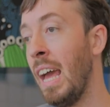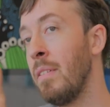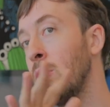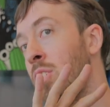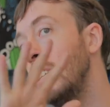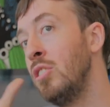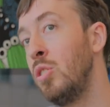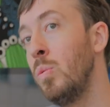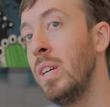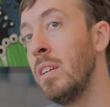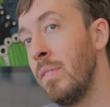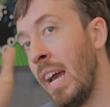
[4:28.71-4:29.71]
and there's an
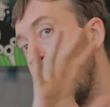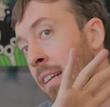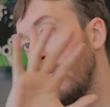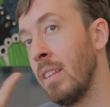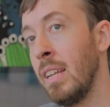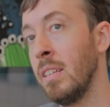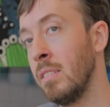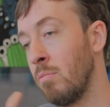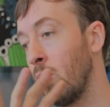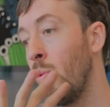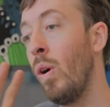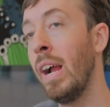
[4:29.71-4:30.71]
intuitive act that is
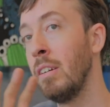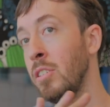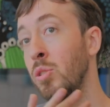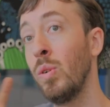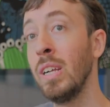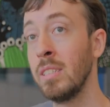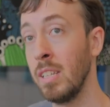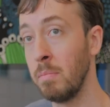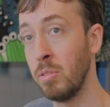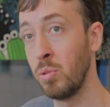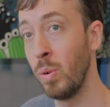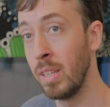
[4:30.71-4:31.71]
required to translate
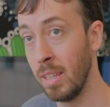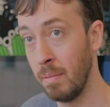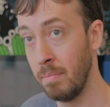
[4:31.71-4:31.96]
between them.